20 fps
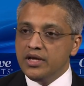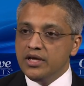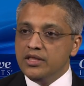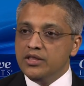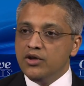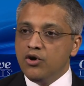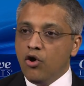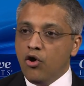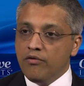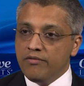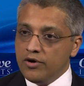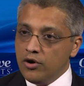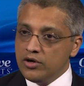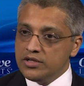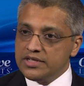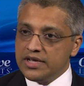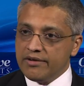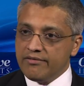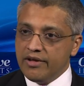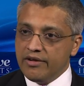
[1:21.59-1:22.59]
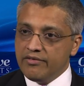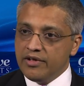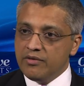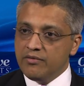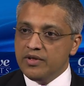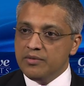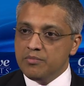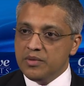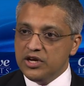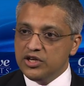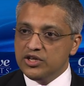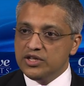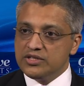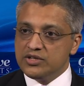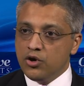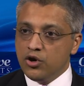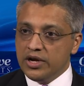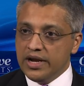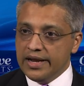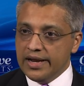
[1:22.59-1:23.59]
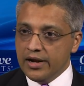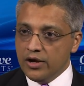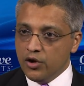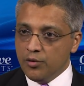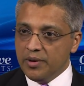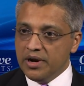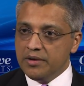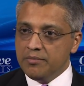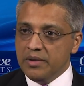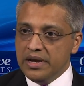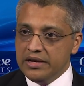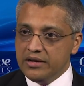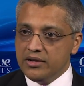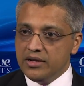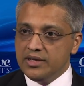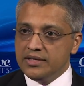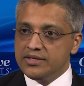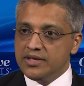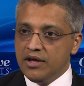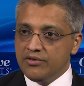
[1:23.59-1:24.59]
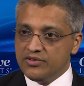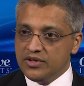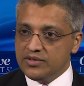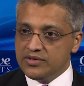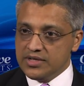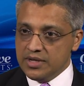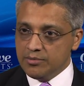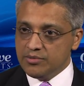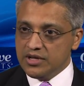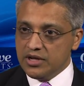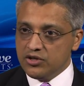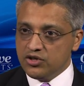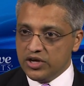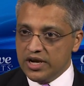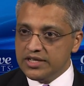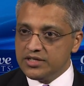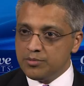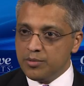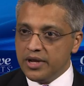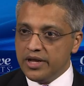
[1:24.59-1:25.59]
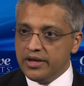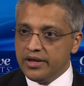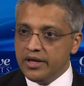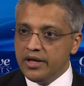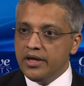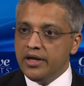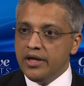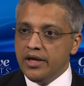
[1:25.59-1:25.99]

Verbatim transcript: in the overall survival when patients got lenalidomide maintenance after stem cell transplant